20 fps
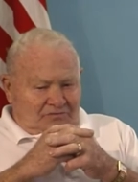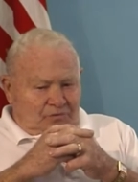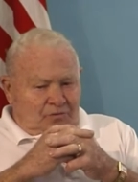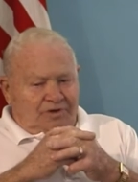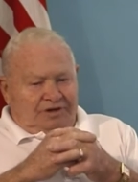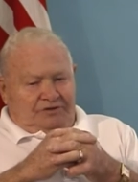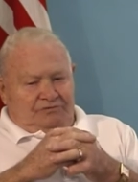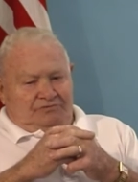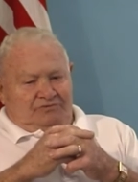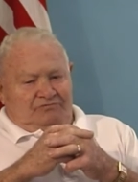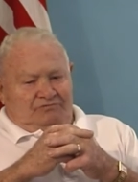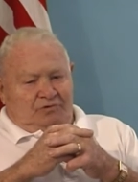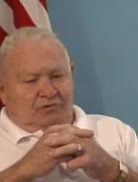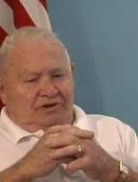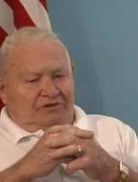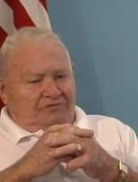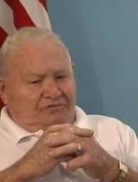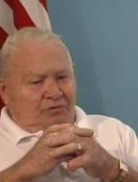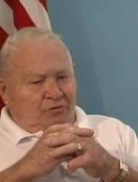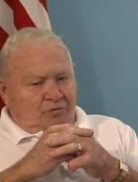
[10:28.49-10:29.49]
40,
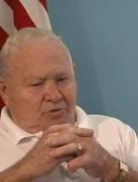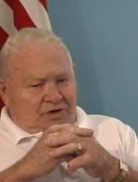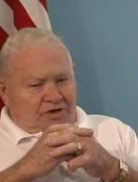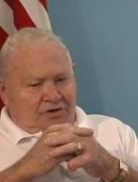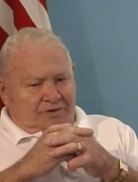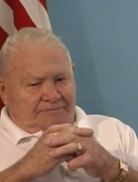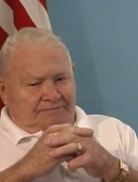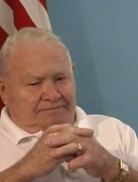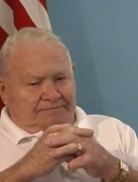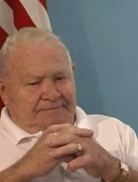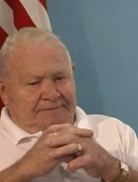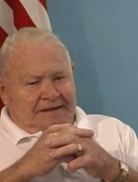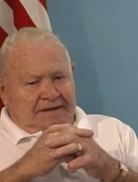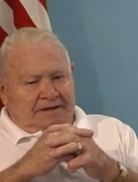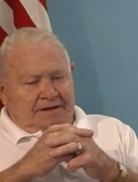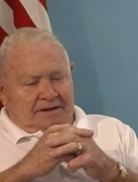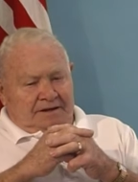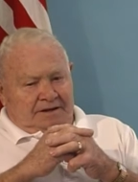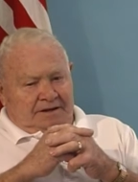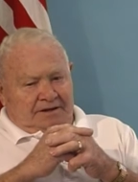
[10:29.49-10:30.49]
44.
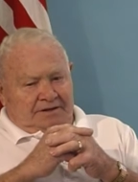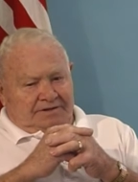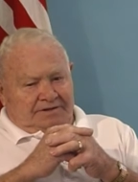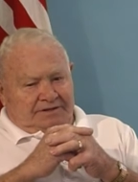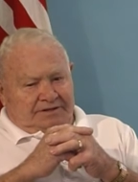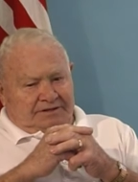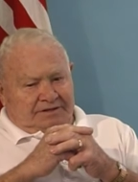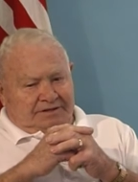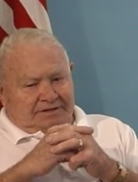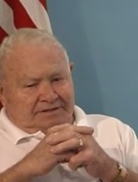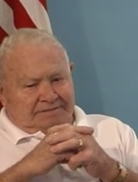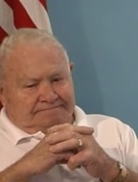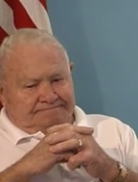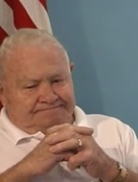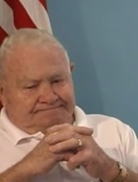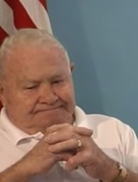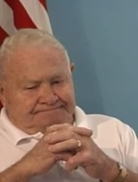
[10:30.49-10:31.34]
And uh,